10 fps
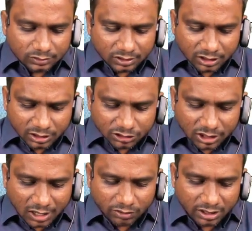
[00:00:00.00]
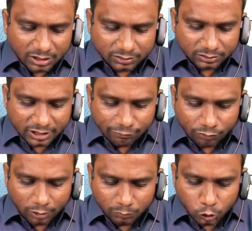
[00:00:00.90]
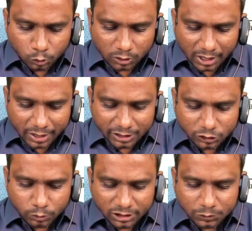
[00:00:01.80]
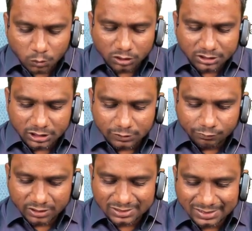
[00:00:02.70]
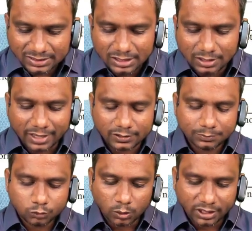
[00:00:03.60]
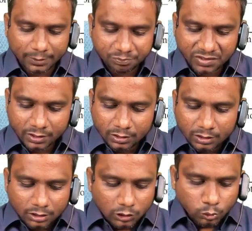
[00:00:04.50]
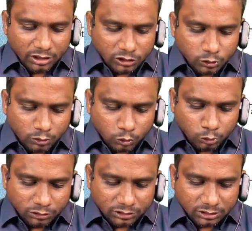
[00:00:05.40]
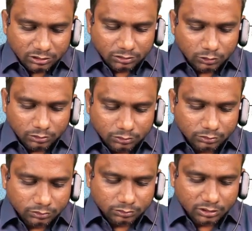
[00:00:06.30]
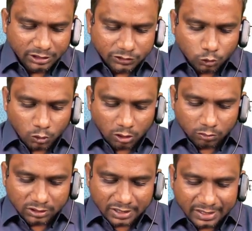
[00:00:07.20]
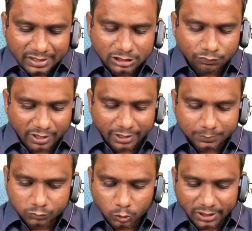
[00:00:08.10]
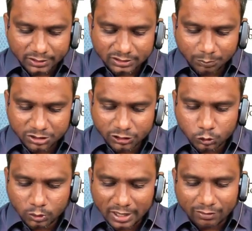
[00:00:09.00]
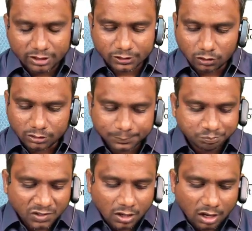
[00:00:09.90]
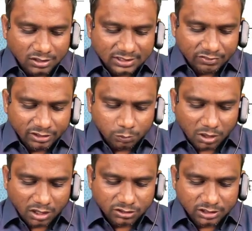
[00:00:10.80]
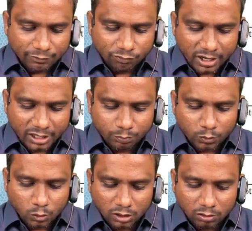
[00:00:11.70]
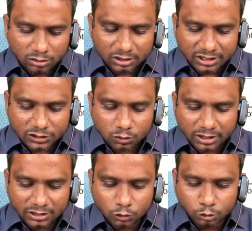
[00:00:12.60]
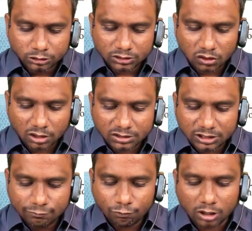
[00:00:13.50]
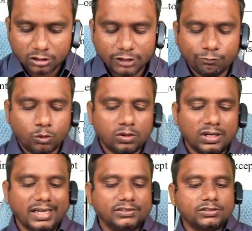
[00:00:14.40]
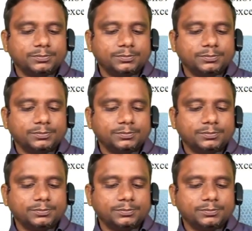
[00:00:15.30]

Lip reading: In January, a firm took an insurance policy for 60 lakh, okay, to insure goods in its godown against fire, okay, subject to average clause. On 7th March, a fire broke out, destroying goods costing 44 lakhs.